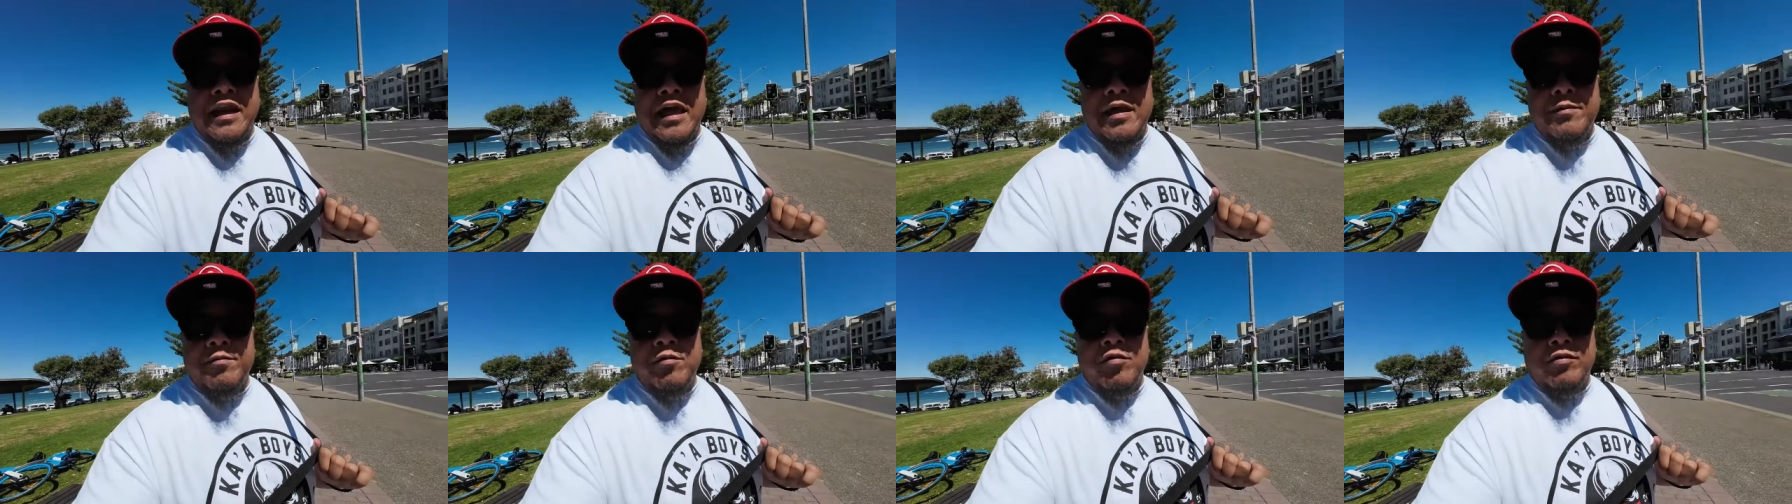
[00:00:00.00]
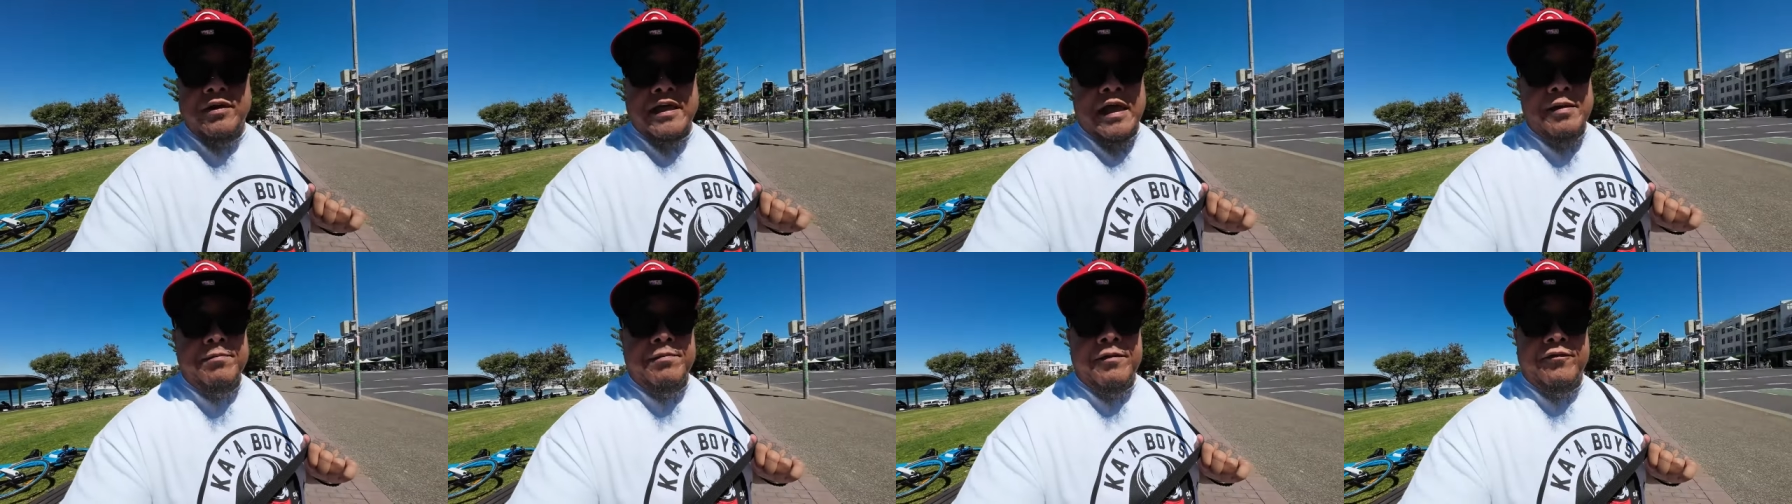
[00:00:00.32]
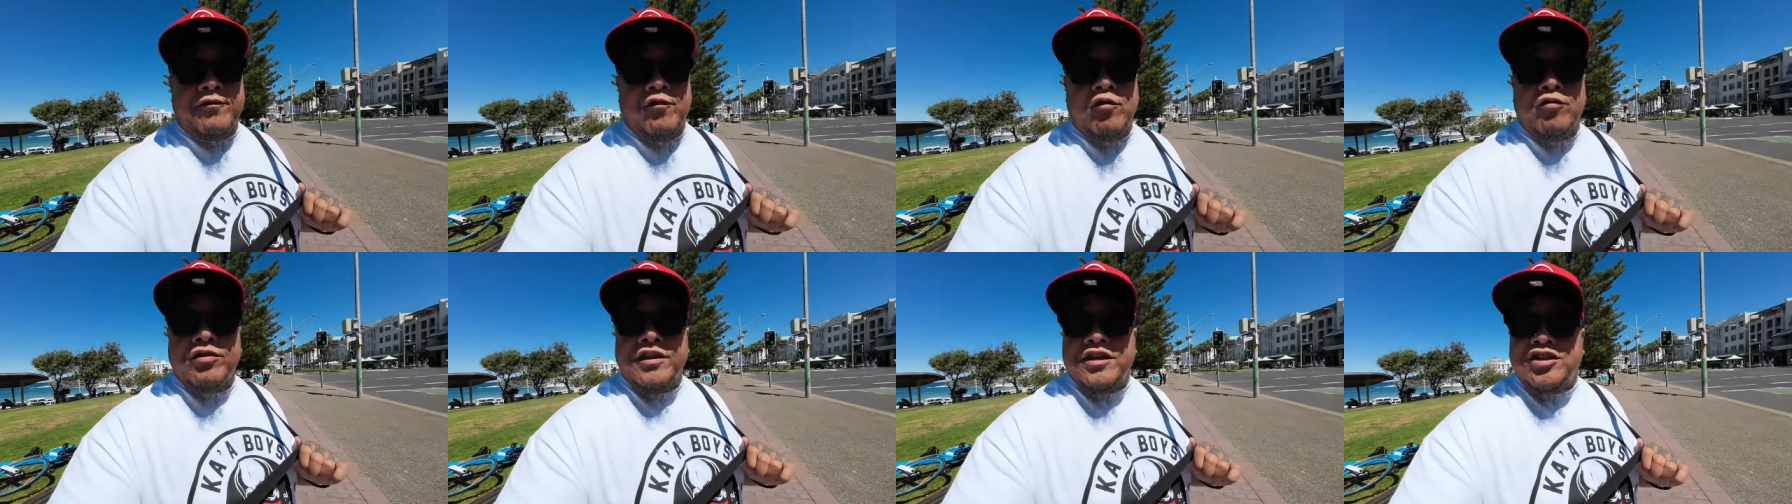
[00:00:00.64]
label came
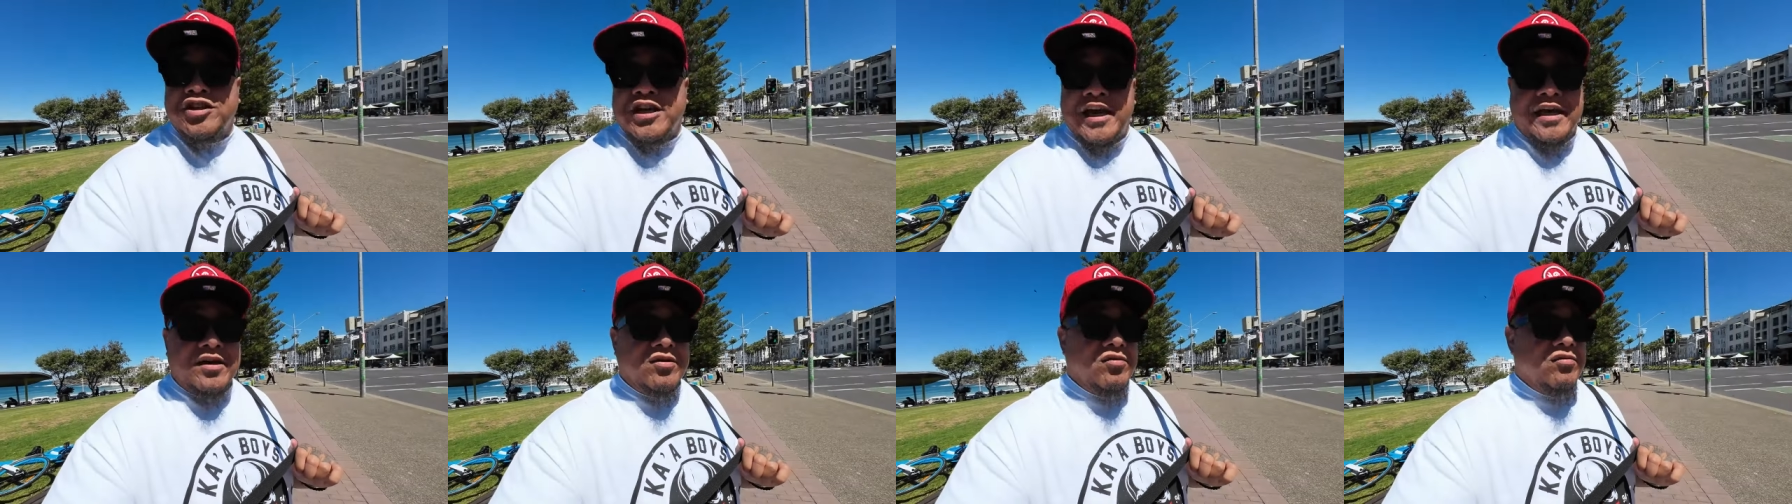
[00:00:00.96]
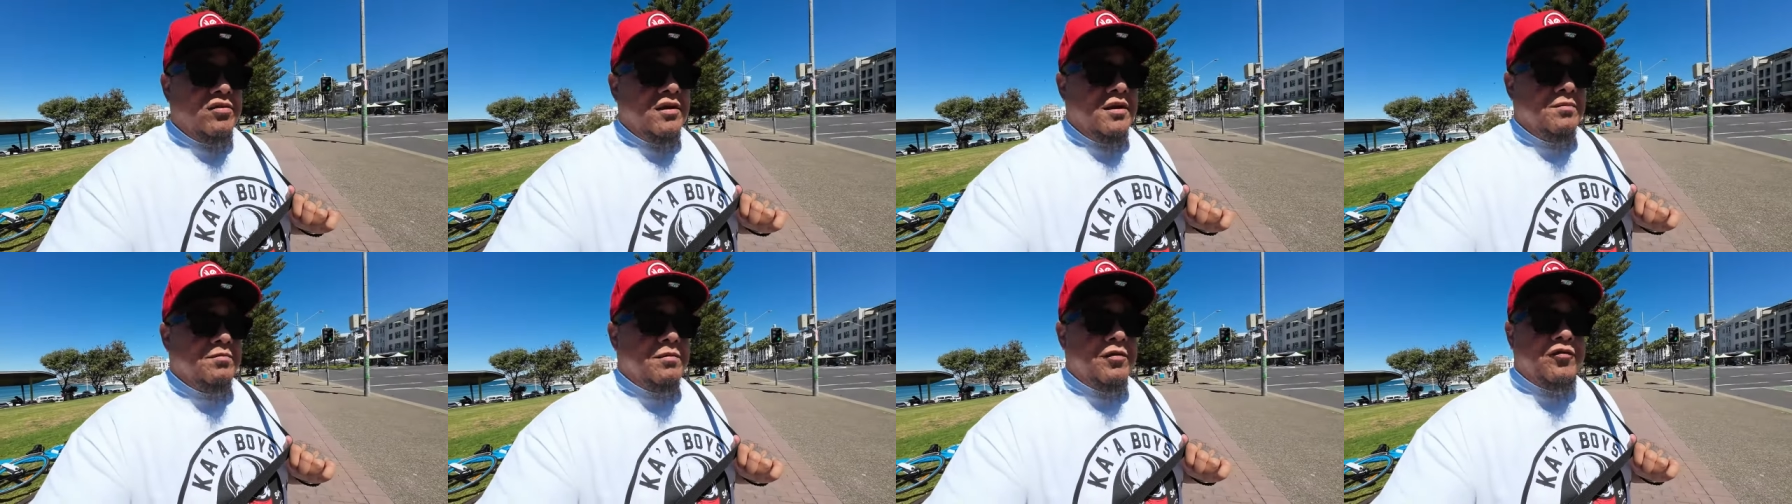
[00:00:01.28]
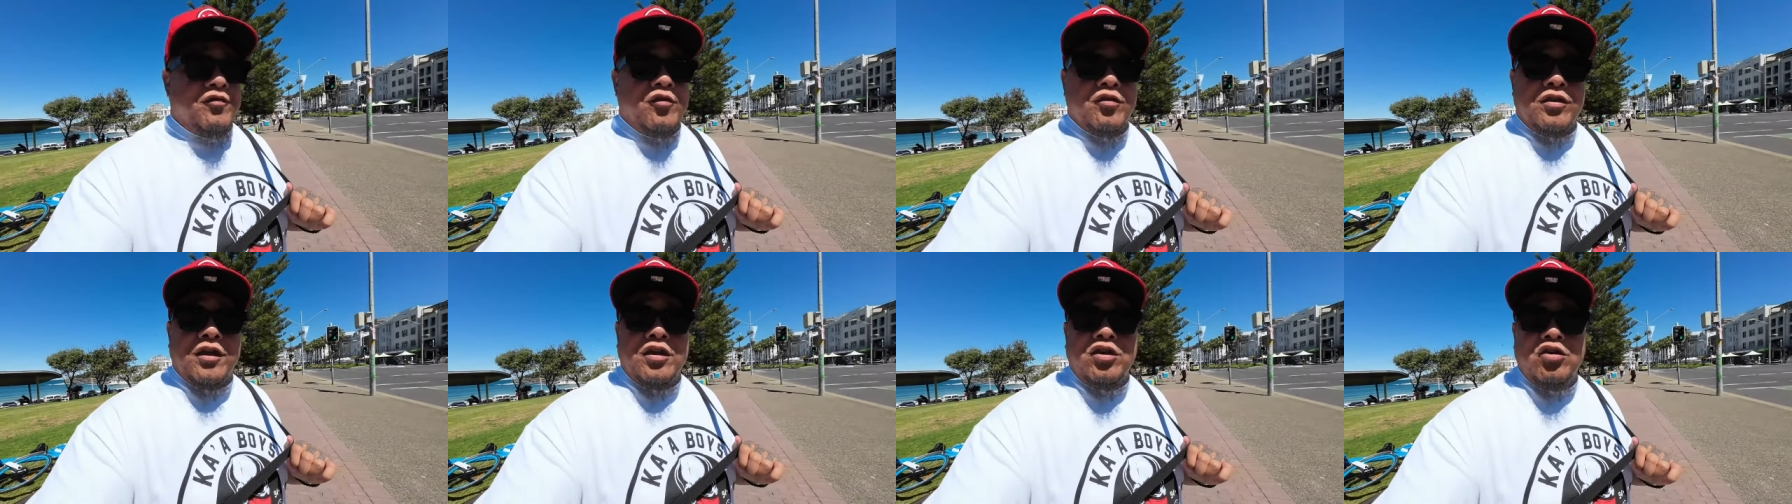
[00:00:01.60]
before the channel,
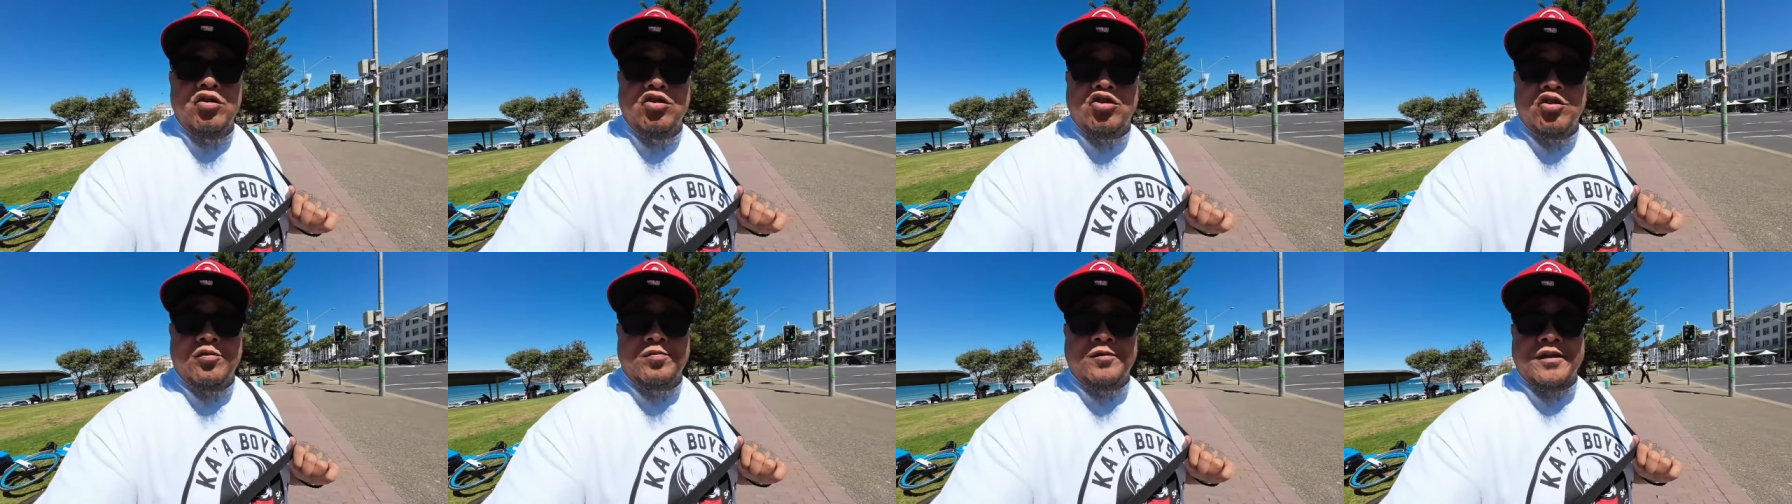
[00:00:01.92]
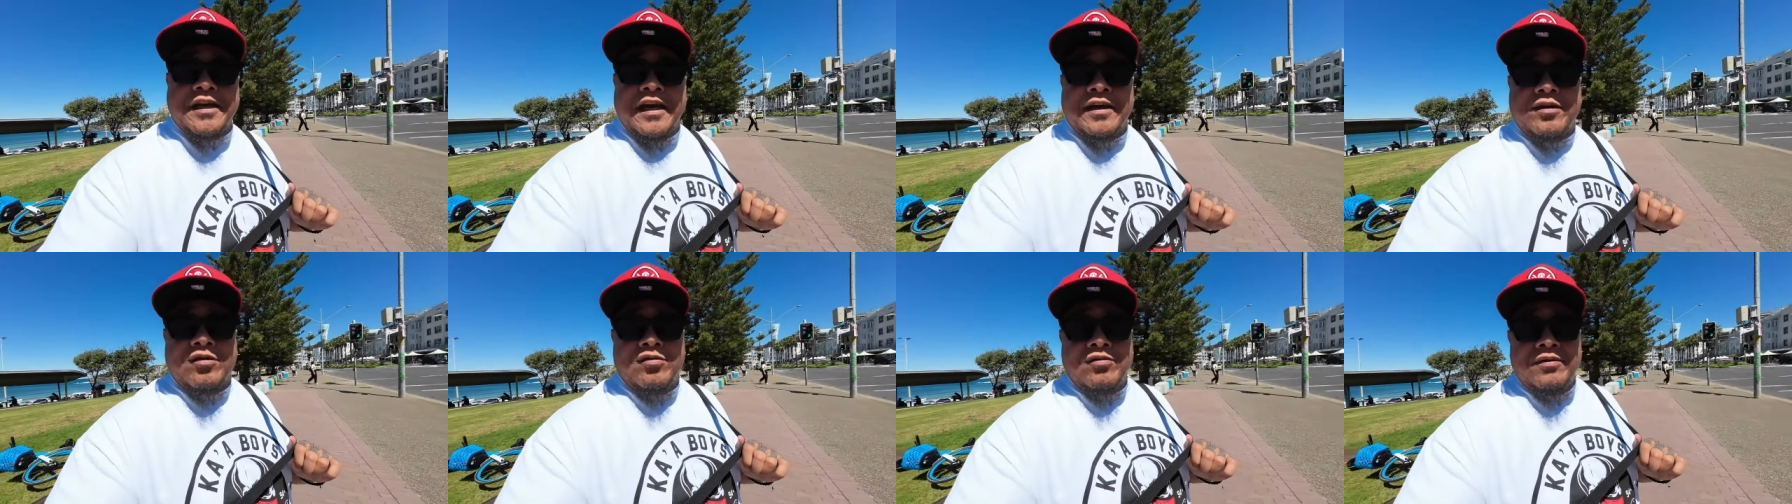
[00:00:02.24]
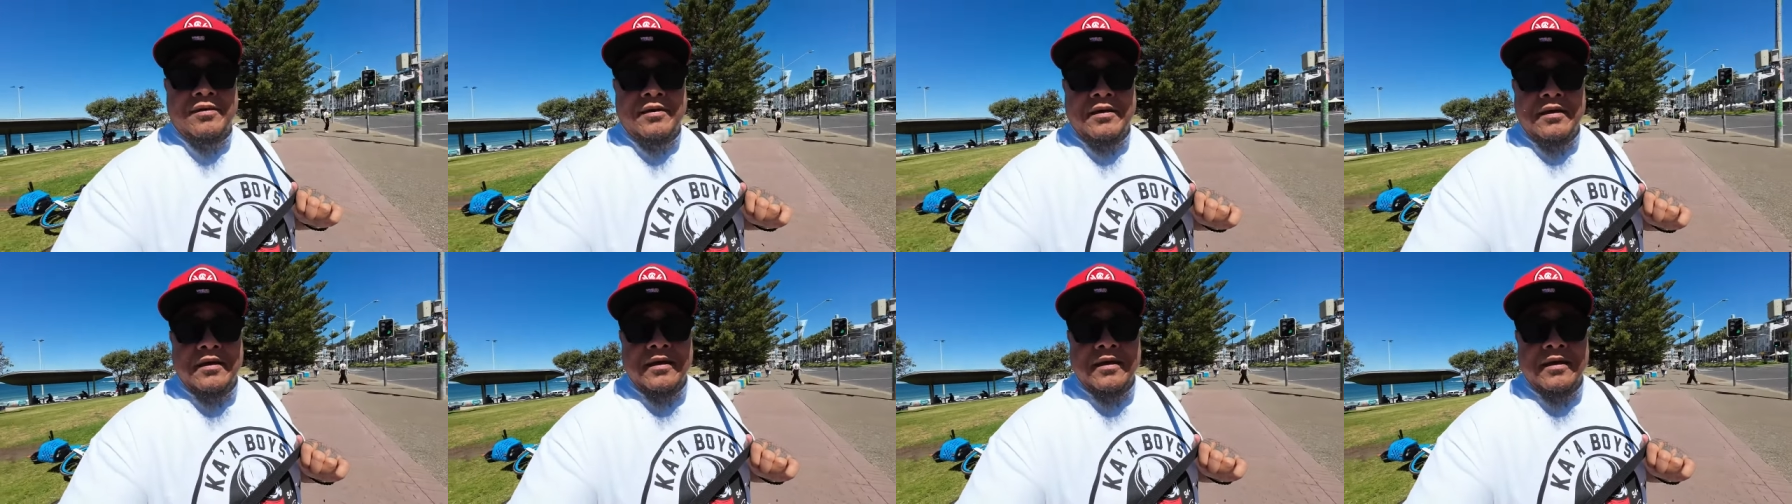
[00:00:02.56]
before the YouTube channel.